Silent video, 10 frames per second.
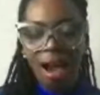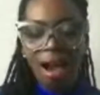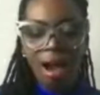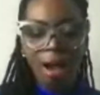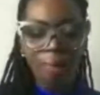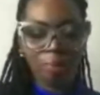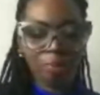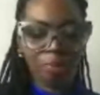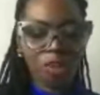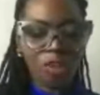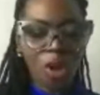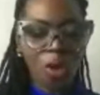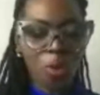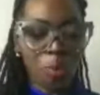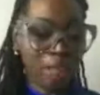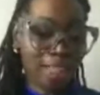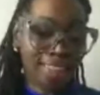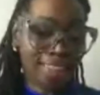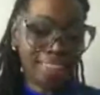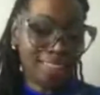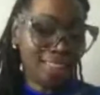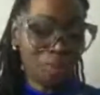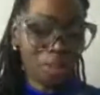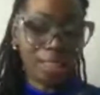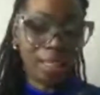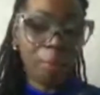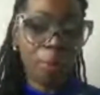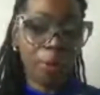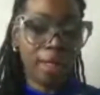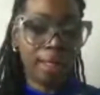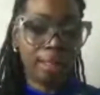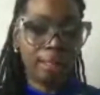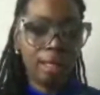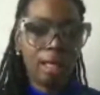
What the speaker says: because this is really important,